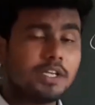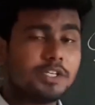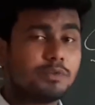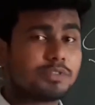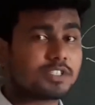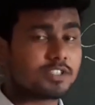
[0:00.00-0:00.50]

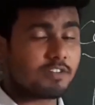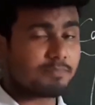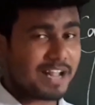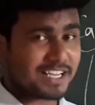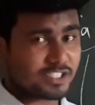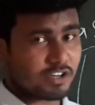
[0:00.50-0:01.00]
Uses of
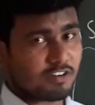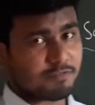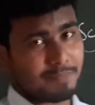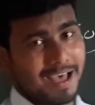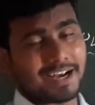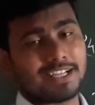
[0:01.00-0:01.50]
plaster
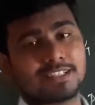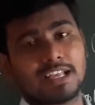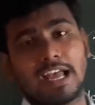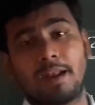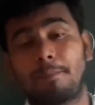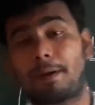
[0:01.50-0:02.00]
of Paris
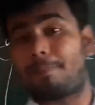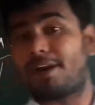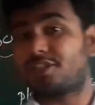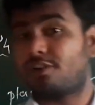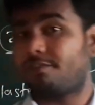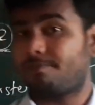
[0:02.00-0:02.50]
and
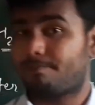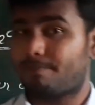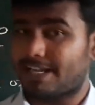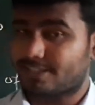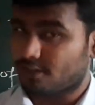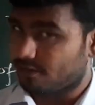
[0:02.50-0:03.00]
preparation of
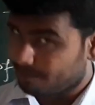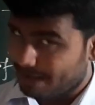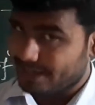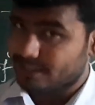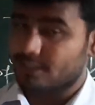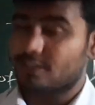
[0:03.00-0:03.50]
plaster of
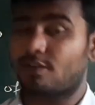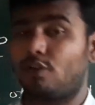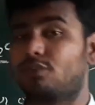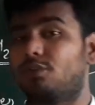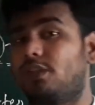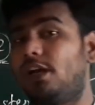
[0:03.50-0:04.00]
Paris is
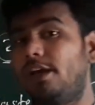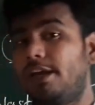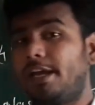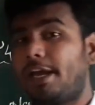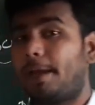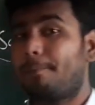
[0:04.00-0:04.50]
also
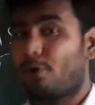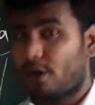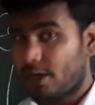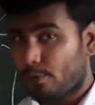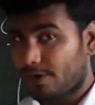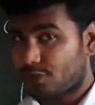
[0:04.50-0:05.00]
the
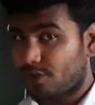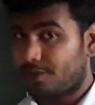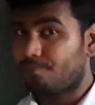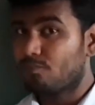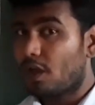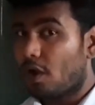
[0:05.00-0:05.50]
important question.
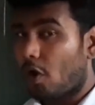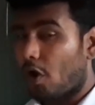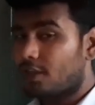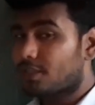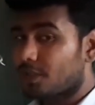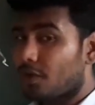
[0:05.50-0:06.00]

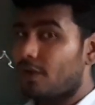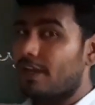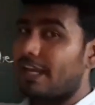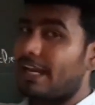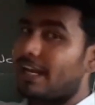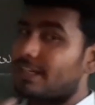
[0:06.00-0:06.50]

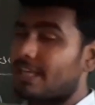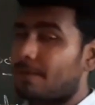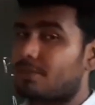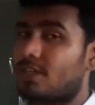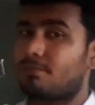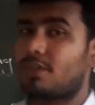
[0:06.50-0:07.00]
Also, in our
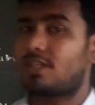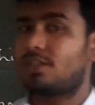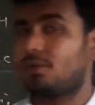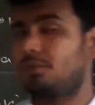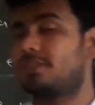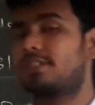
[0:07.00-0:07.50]
chapter number
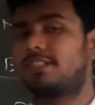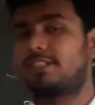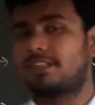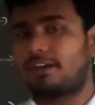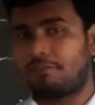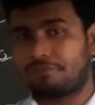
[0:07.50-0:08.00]
2's
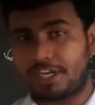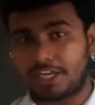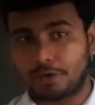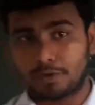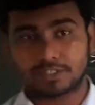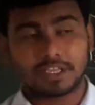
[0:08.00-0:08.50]

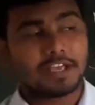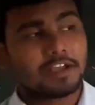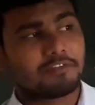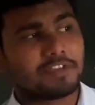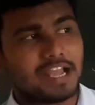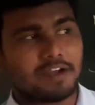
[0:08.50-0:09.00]
videos,
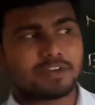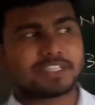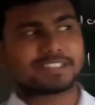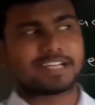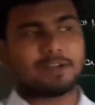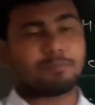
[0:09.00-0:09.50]
we have
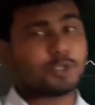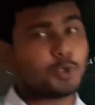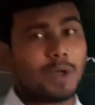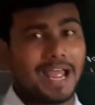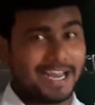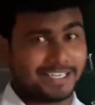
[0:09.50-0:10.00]
described 2
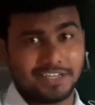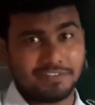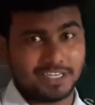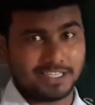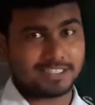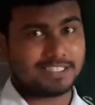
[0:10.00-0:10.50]

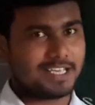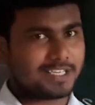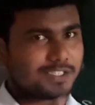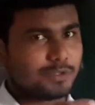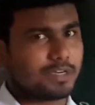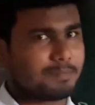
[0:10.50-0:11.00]
activities.
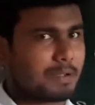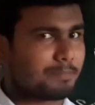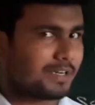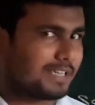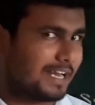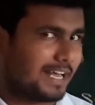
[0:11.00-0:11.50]
Yes, you
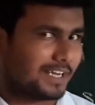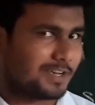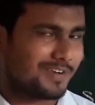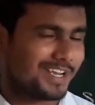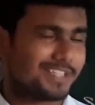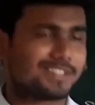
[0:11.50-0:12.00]
remember that
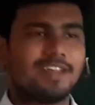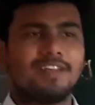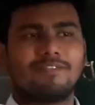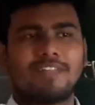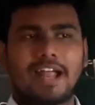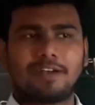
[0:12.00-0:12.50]
activities.
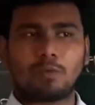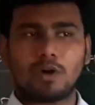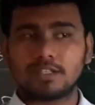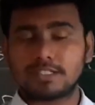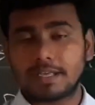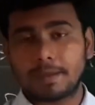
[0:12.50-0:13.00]
That was